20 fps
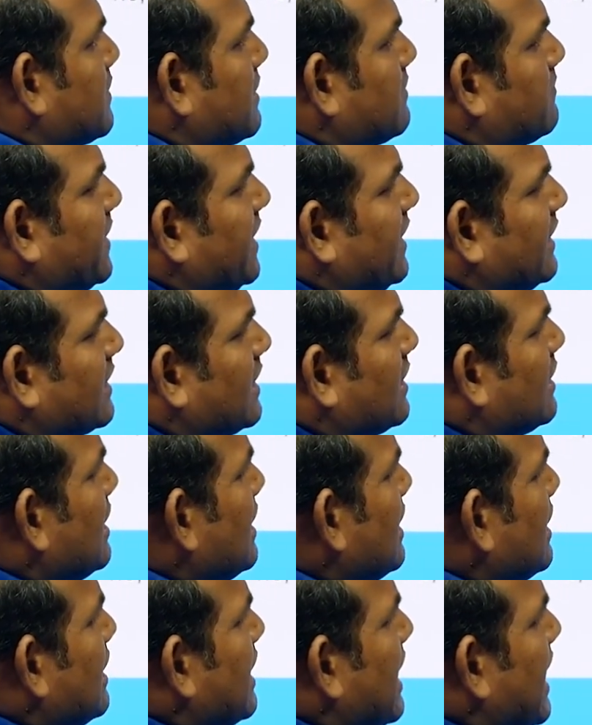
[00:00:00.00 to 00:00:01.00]
per meter
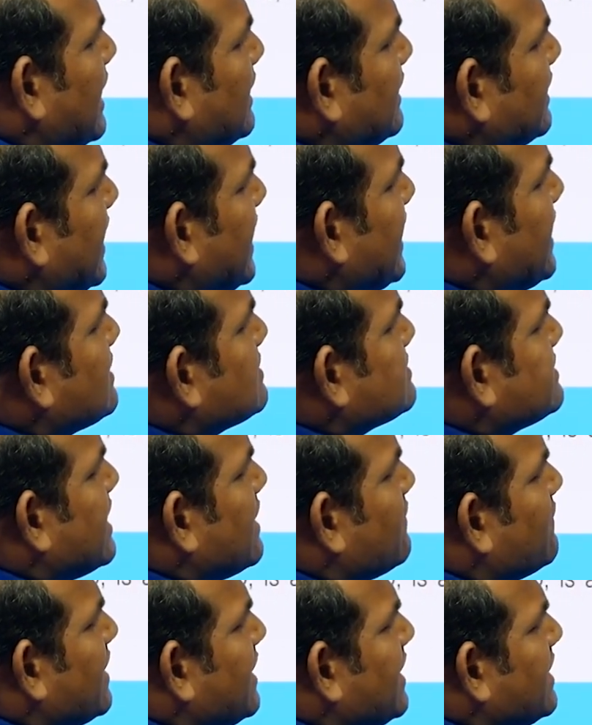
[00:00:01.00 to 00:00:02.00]
and AX,
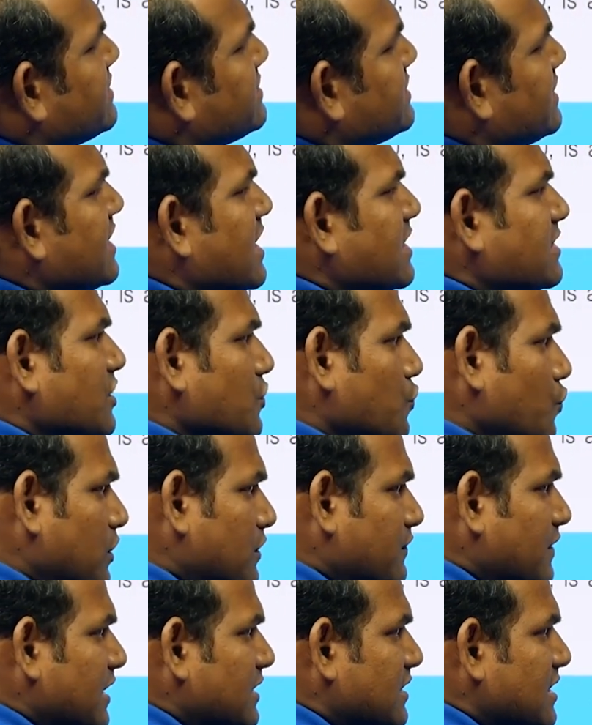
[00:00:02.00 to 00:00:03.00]
AY, AZ are the
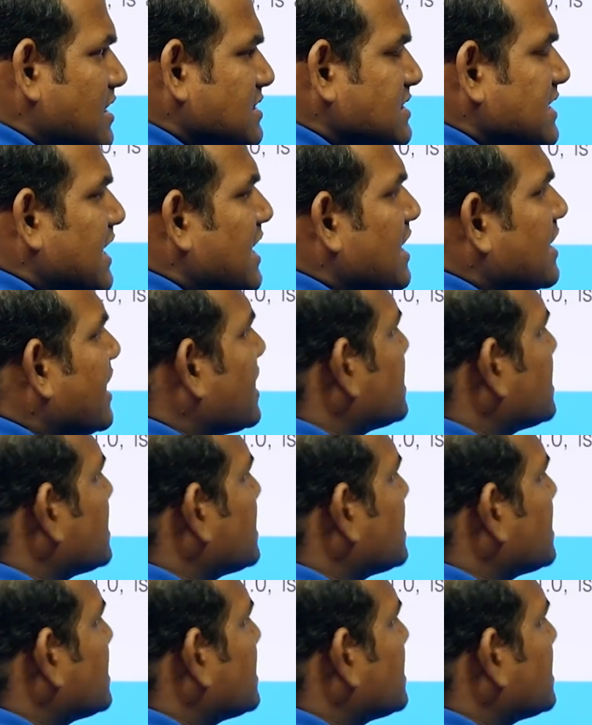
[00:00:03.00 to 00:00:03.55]
unit vectors along